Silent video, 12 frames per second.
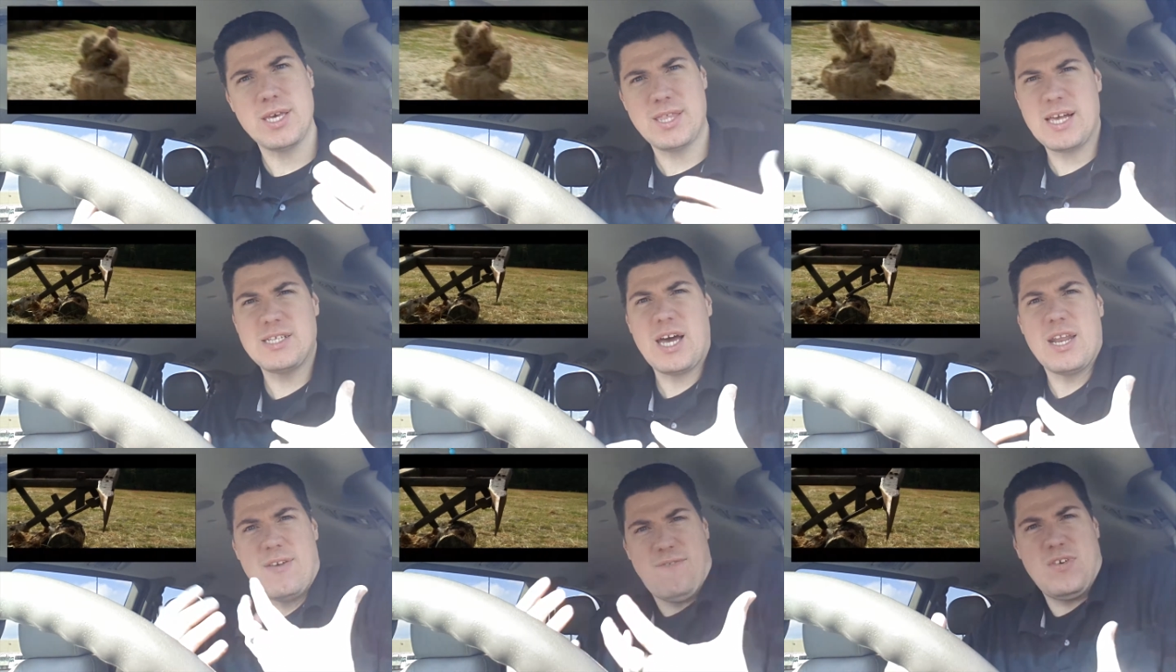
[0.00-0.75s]
Like that's
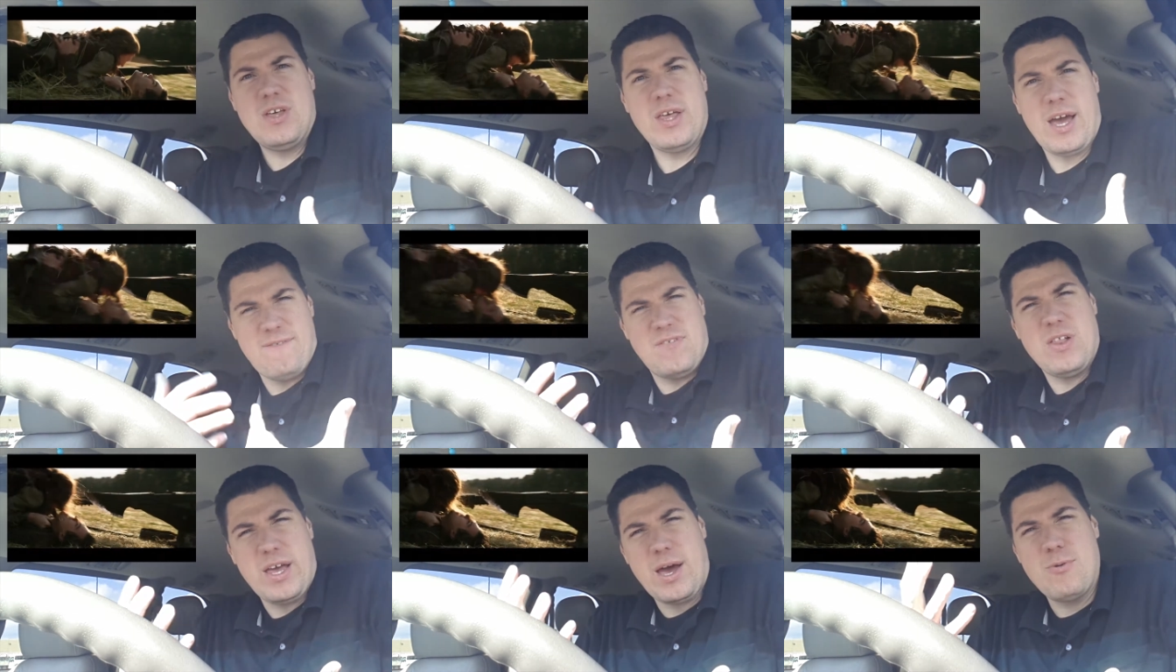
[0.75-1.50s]
kind of the feeling I
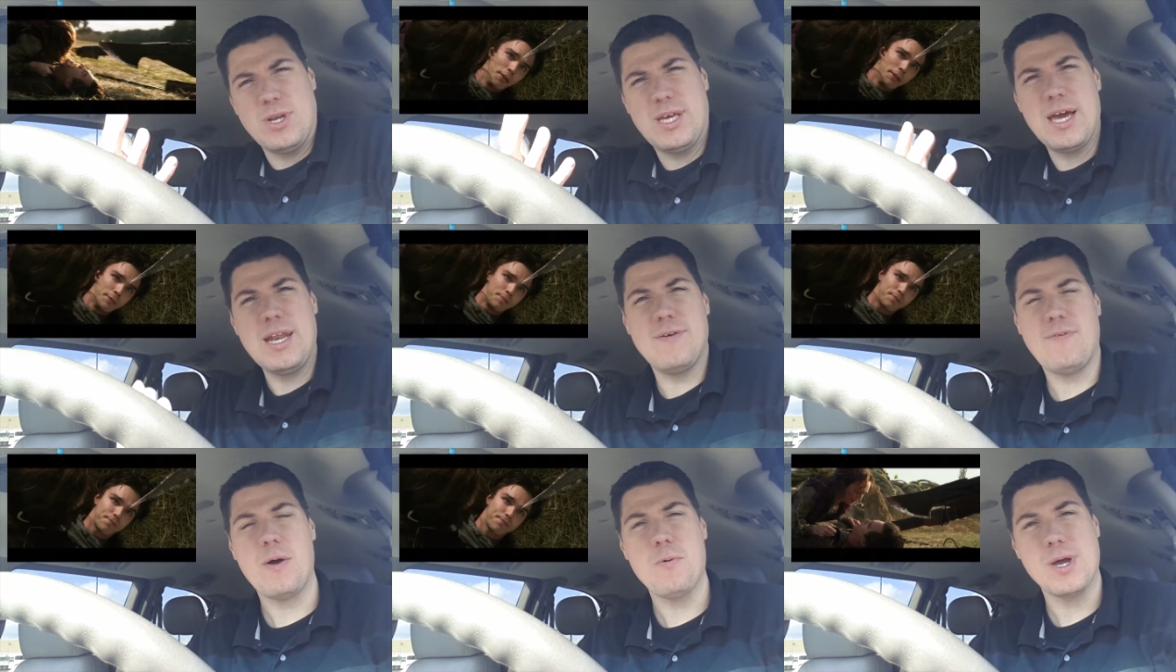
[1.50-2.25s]
feel like I would get
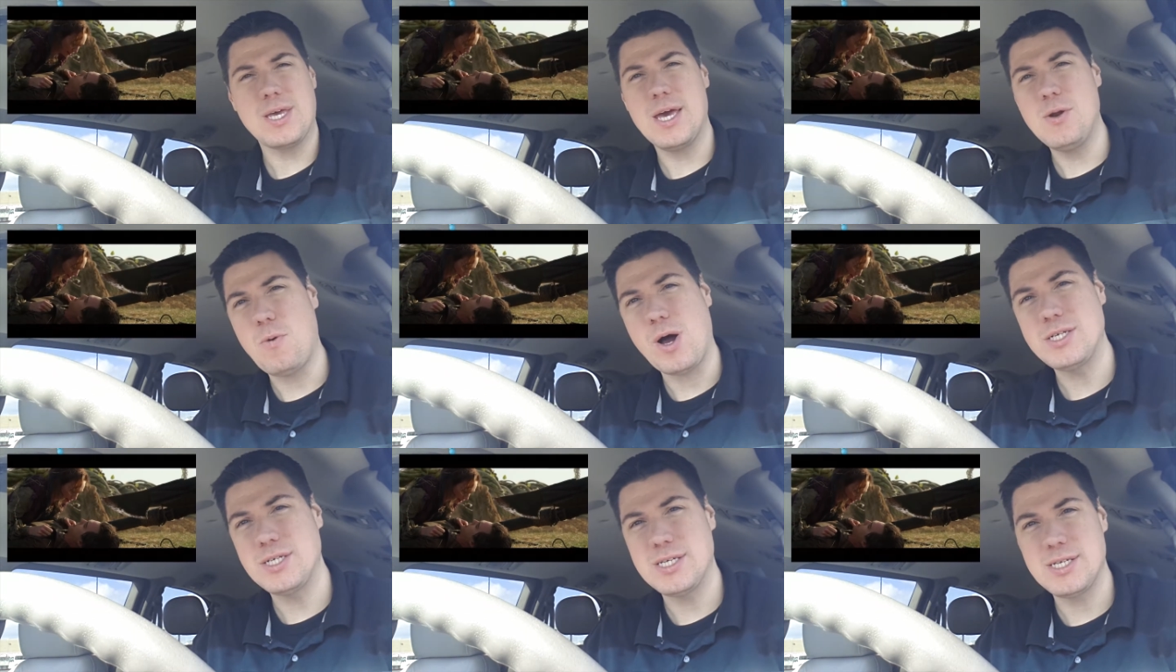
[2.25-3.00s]
if I were a kid
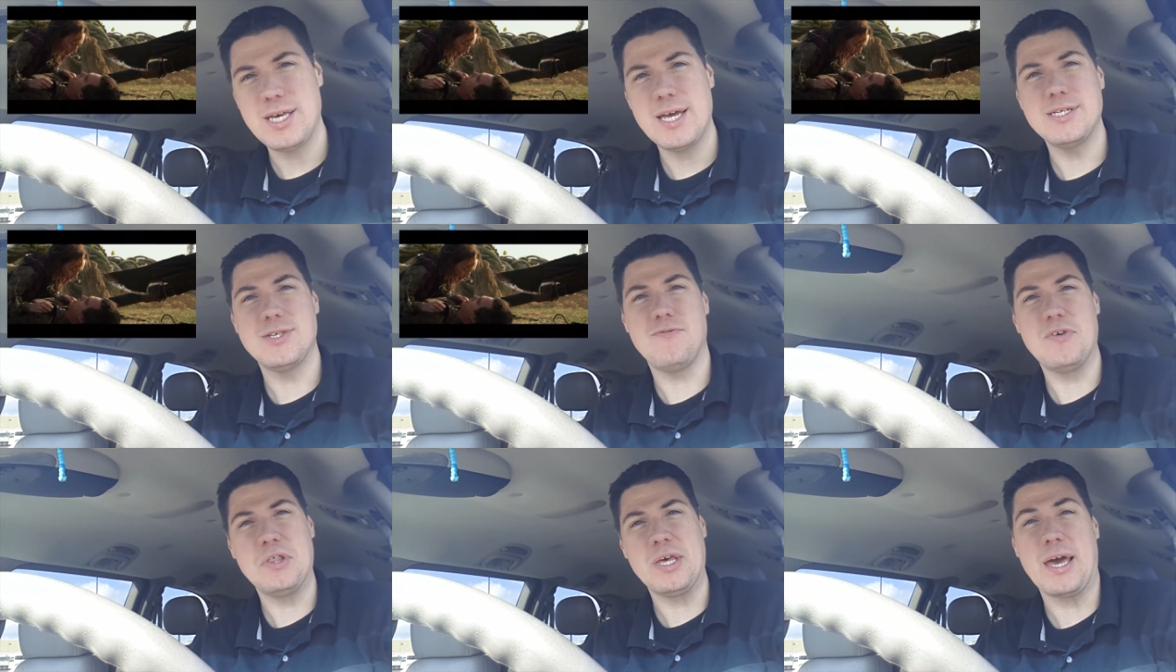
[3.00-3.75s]
watching this again. Is the
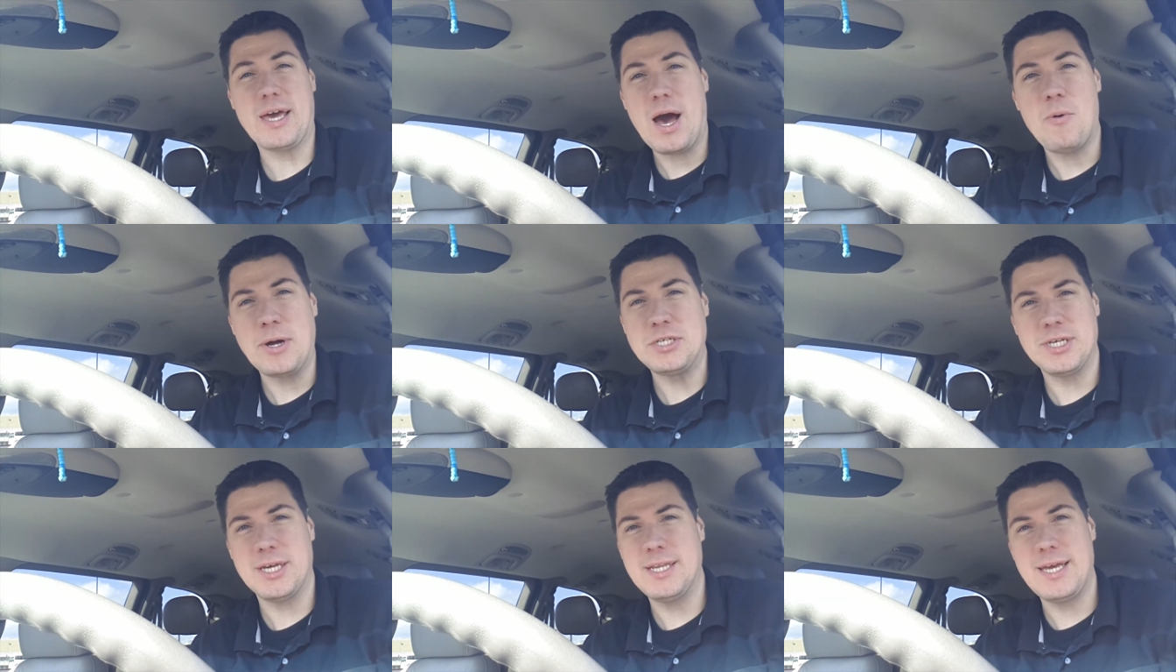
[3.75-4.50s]
feeling I got
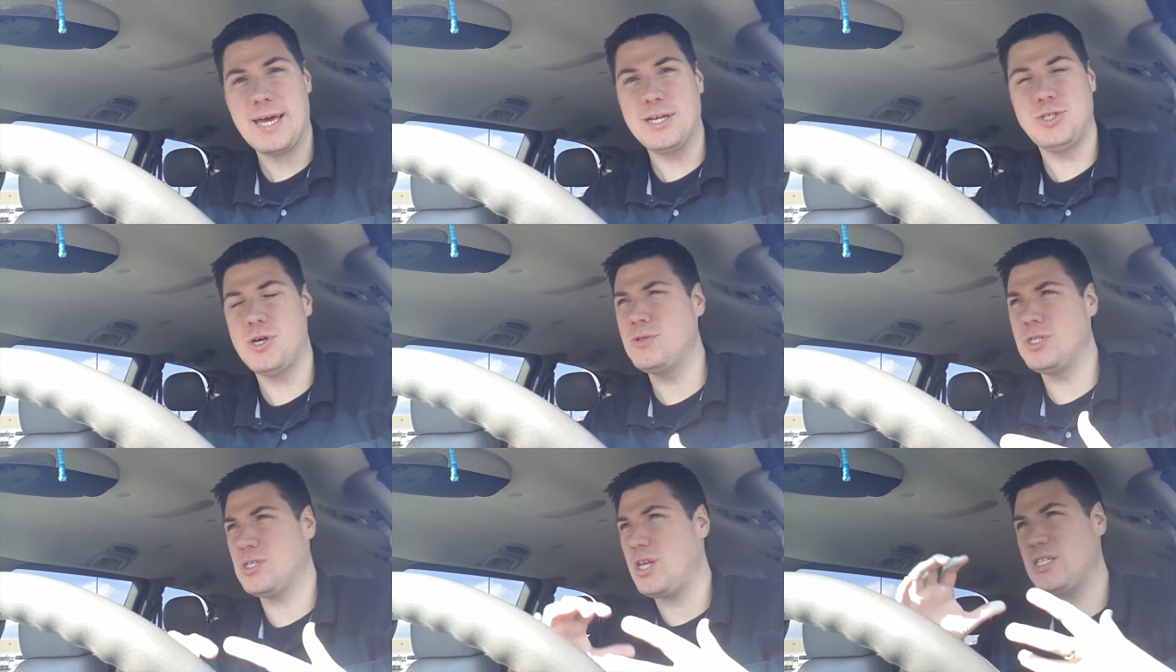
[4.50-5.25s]
watching Indiana Jones?
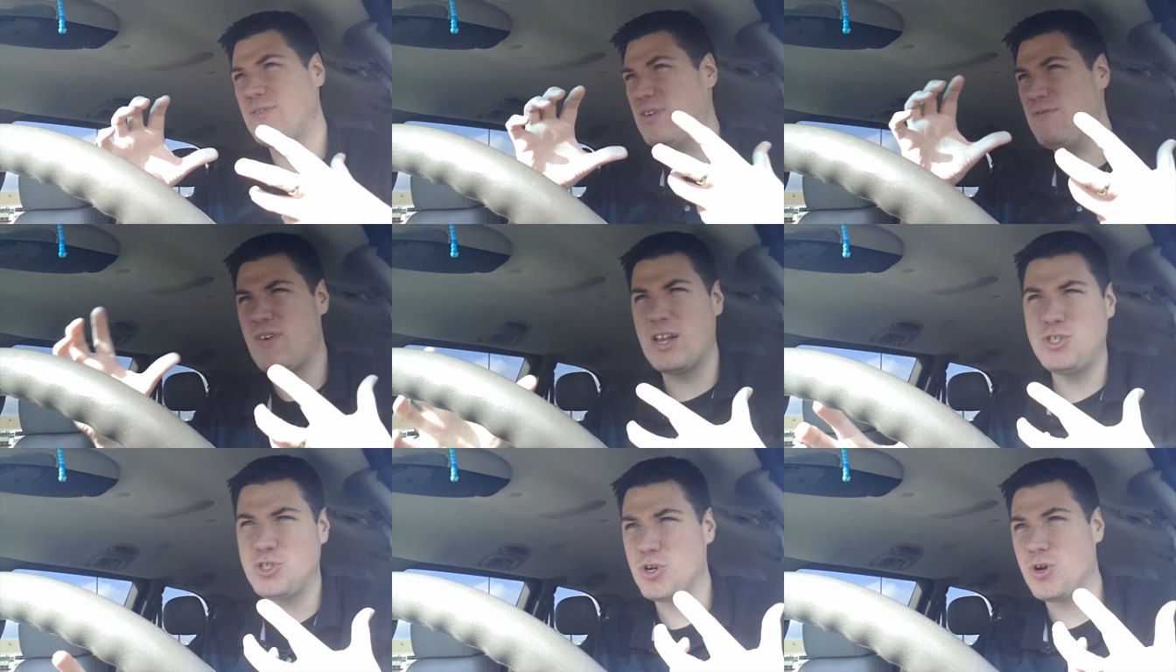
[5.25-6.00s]
Just lots of
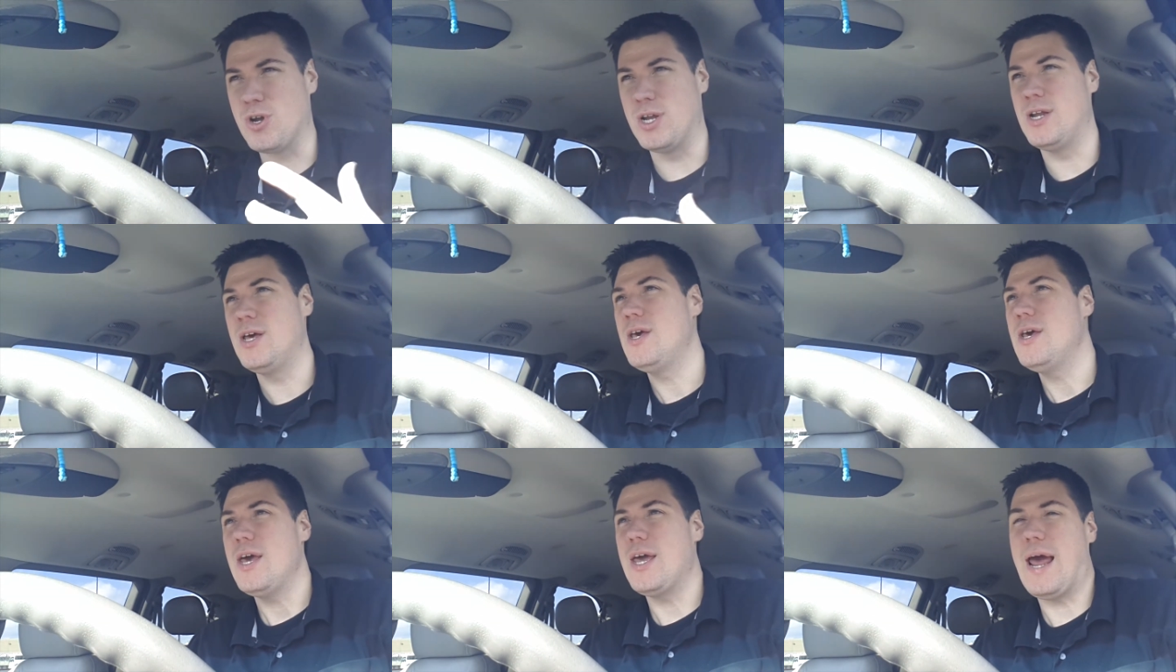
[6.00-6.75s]
adventure and
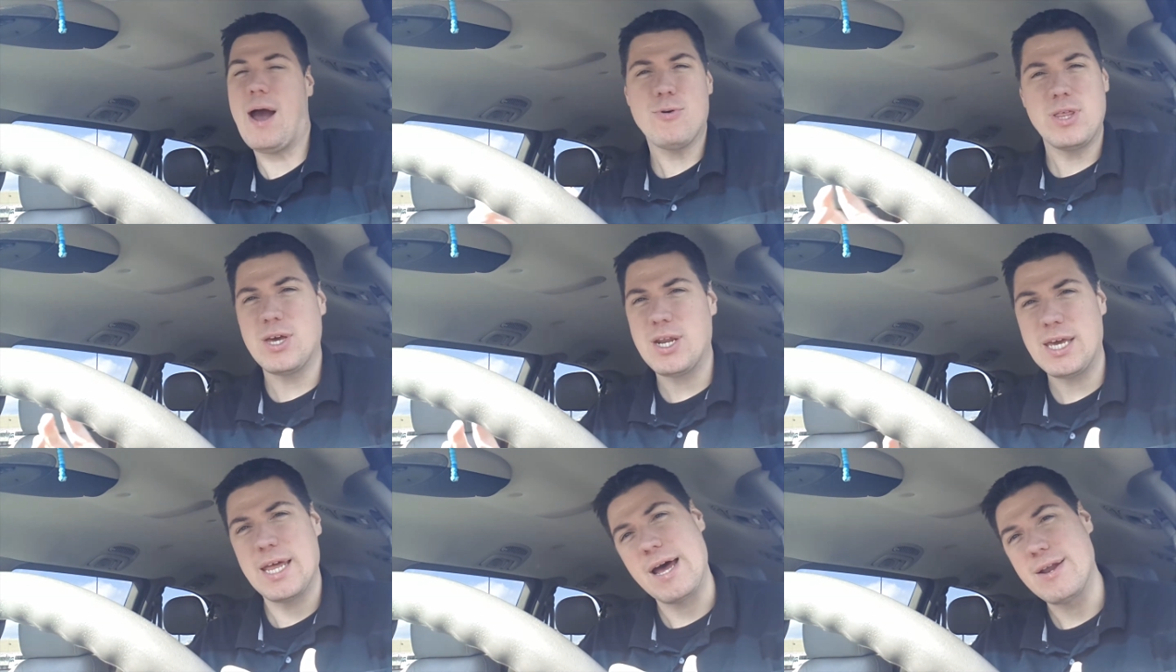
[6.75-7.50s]
and how are they going
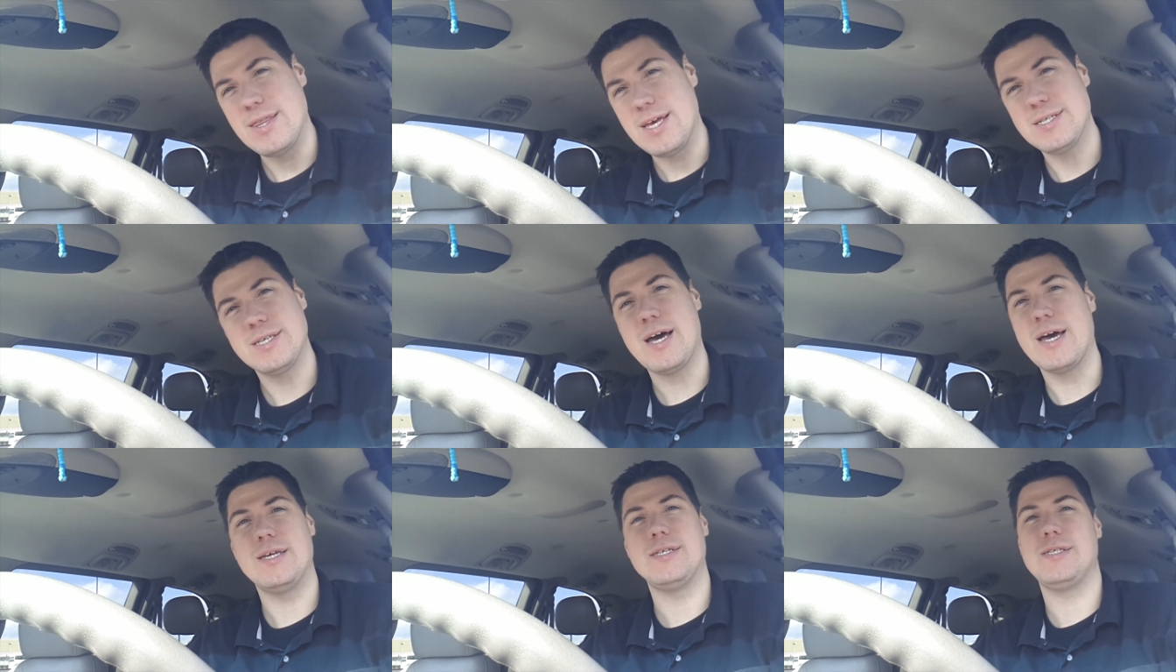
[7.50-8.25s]
to get out of this
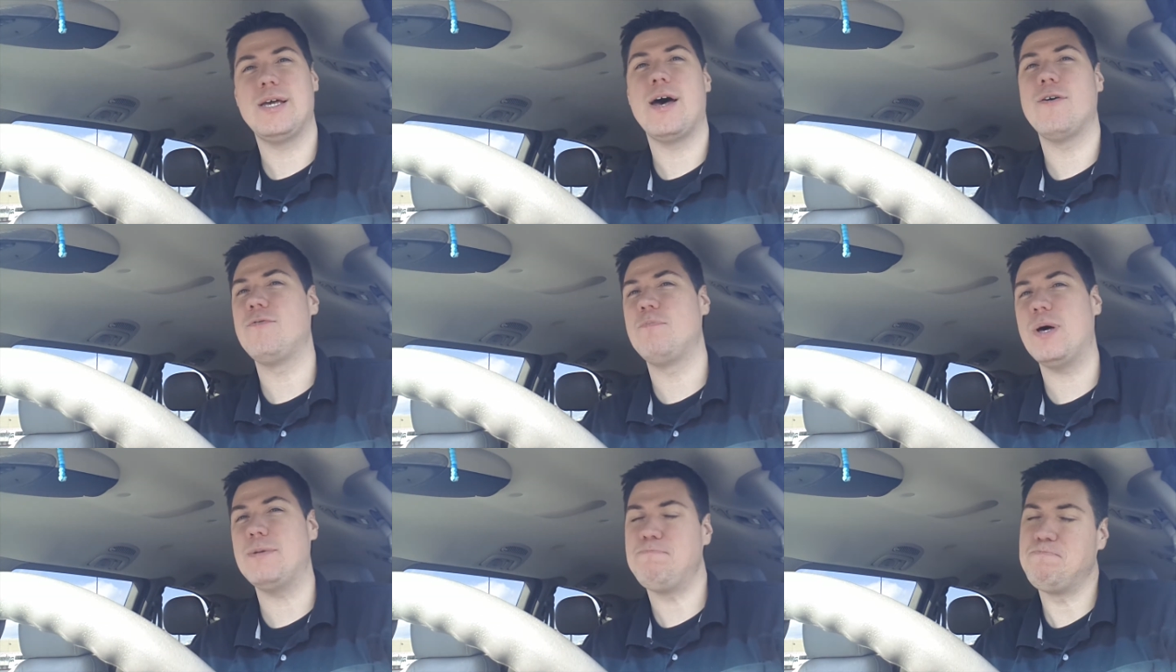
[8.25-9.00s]
kind of stuff.
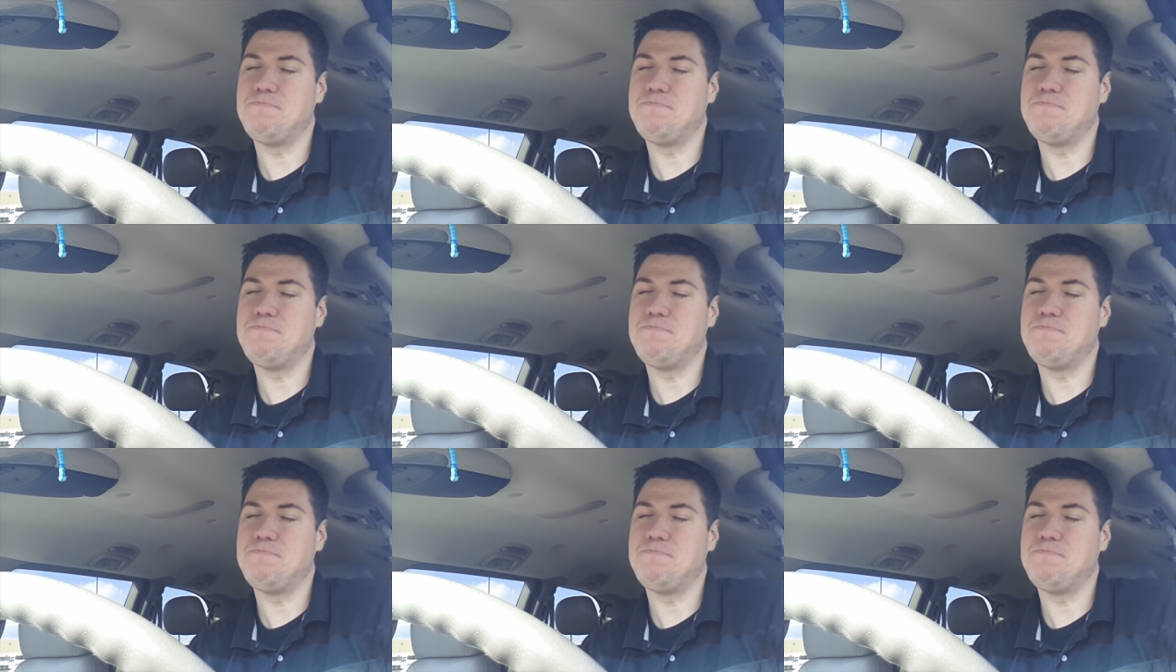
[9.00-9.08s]
But